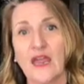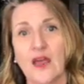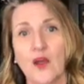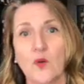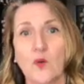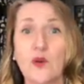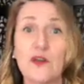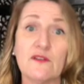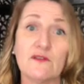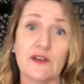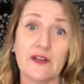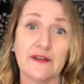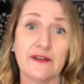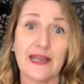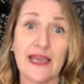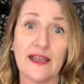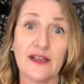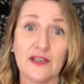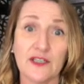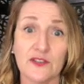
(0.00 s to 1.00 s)
We'd have learned
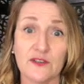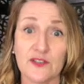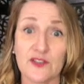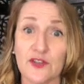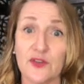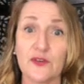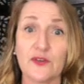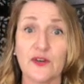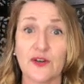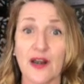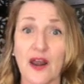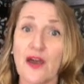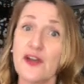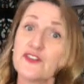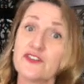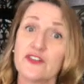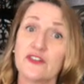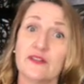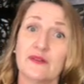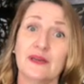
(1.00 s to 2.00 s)
how to use Google
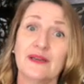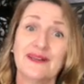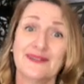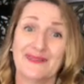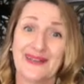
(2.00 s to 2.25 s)
Classroom.